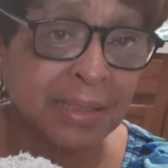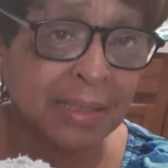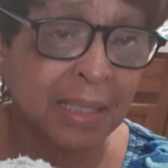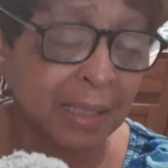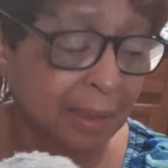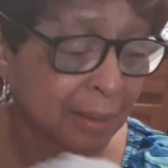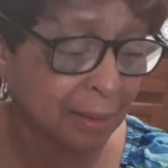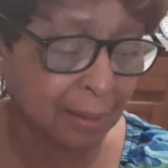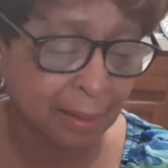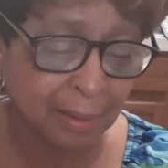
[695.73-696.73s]
sick
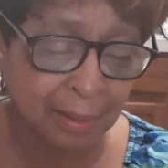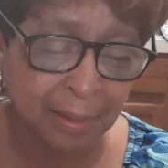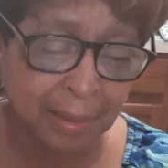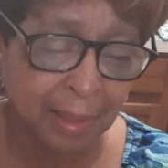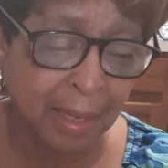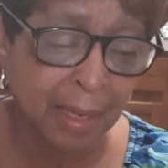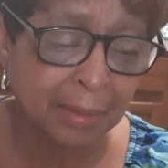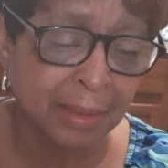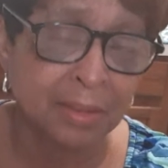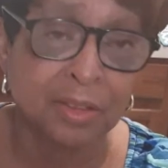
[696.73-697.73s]
and
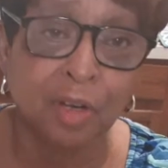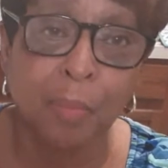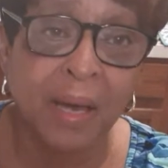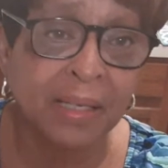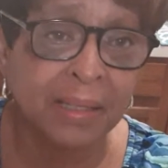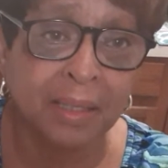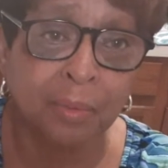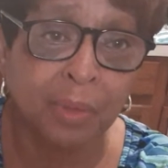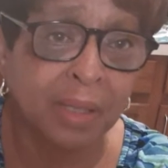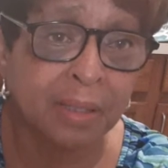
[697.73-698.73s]
there's nobody there
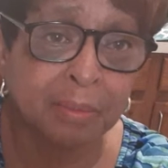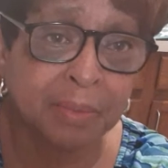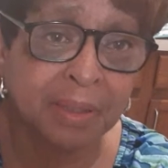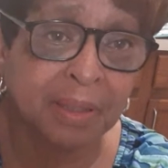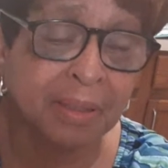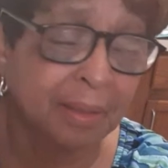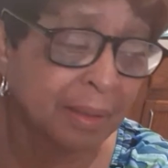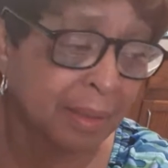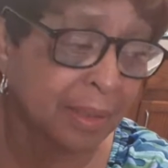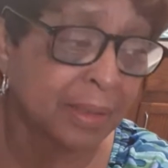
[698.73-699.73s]
with them,
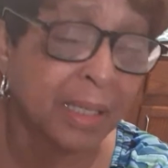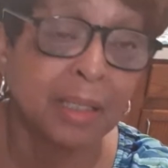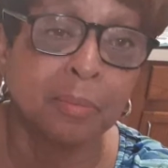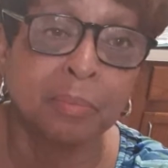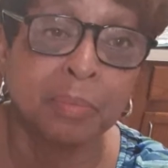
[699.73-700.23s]
they can